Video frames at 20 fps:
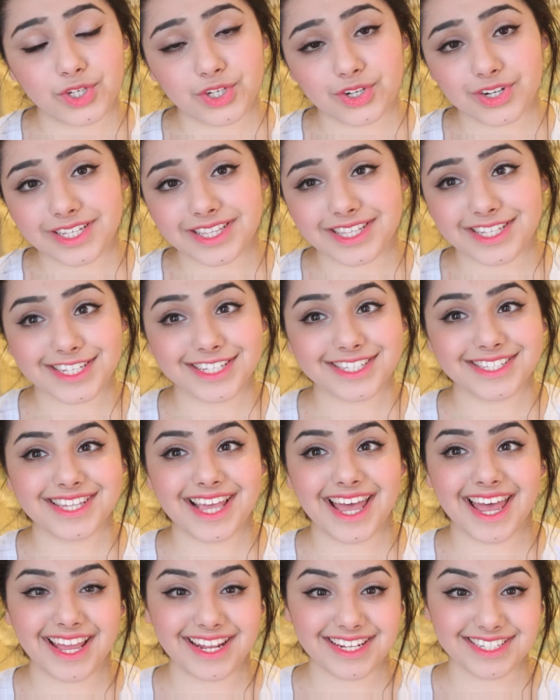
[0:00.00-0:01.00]
enjoyed this,
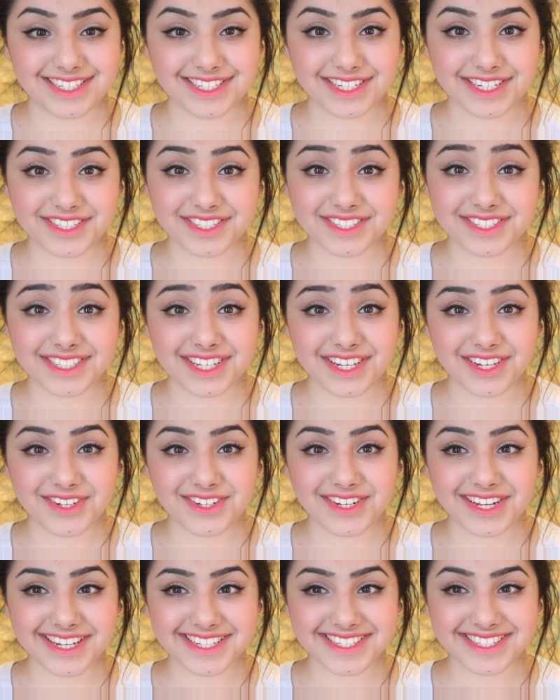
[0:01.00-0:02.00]
and I'll see
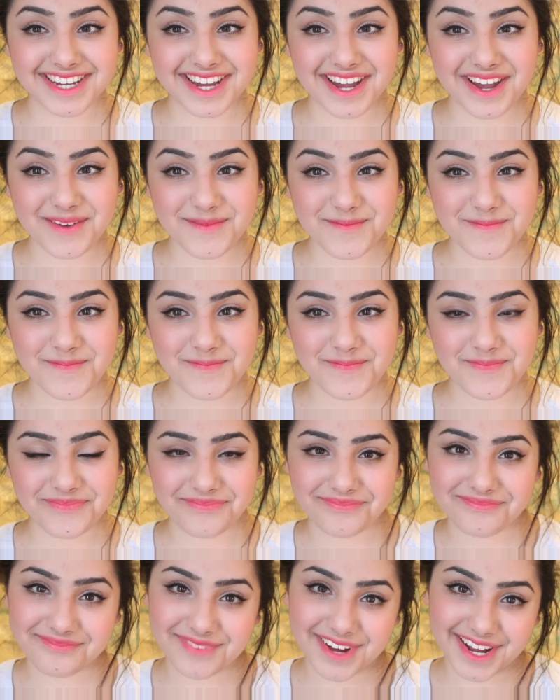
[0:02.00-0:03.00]
you next time.
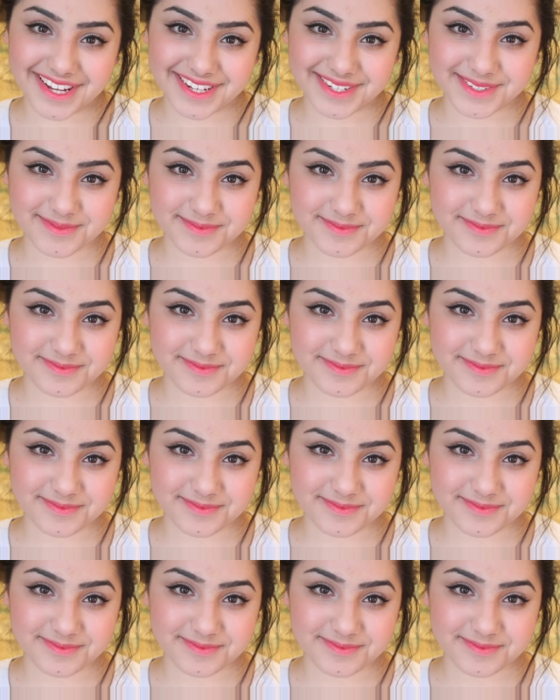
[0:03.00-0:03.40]
Bye.